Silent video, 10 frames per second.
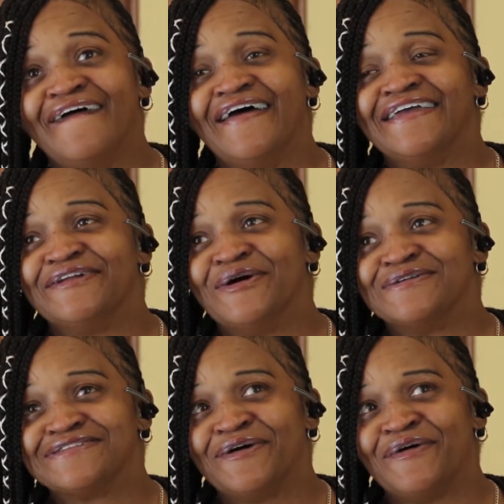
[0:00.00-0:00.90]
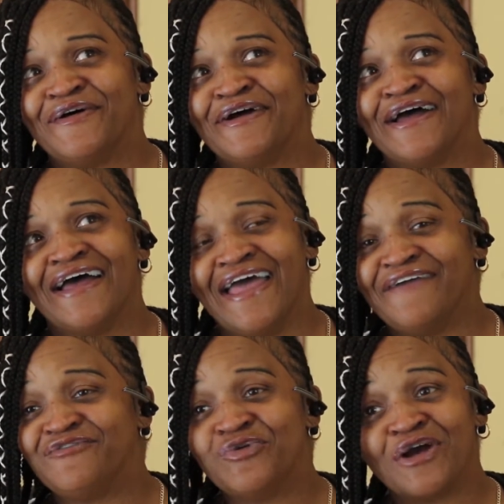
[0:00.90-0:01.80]
You know, so I
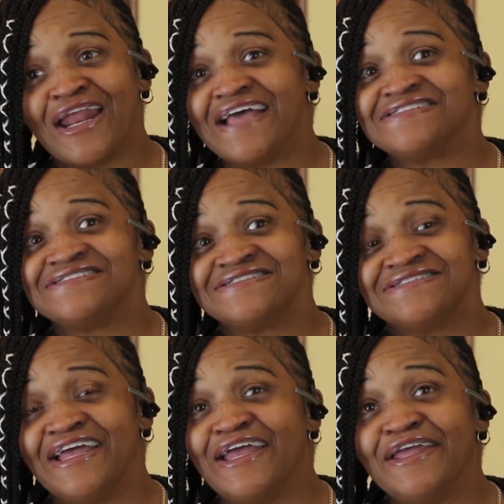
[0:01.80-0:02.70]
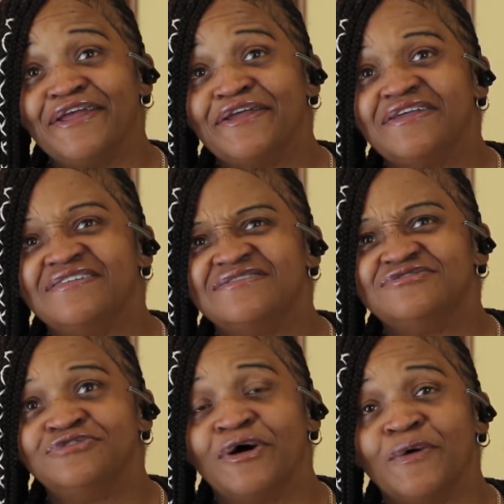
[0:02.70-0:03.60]
had 4 classes a day,
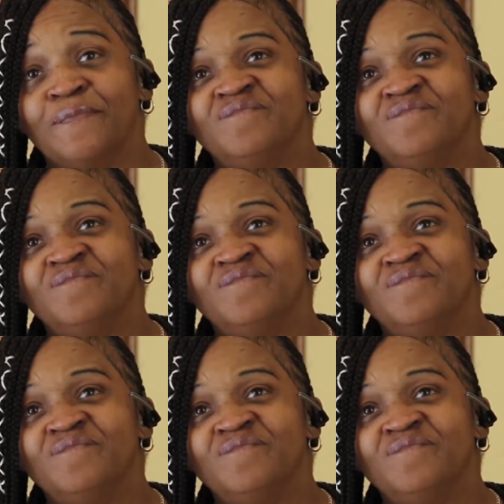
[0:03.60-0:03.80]
you know,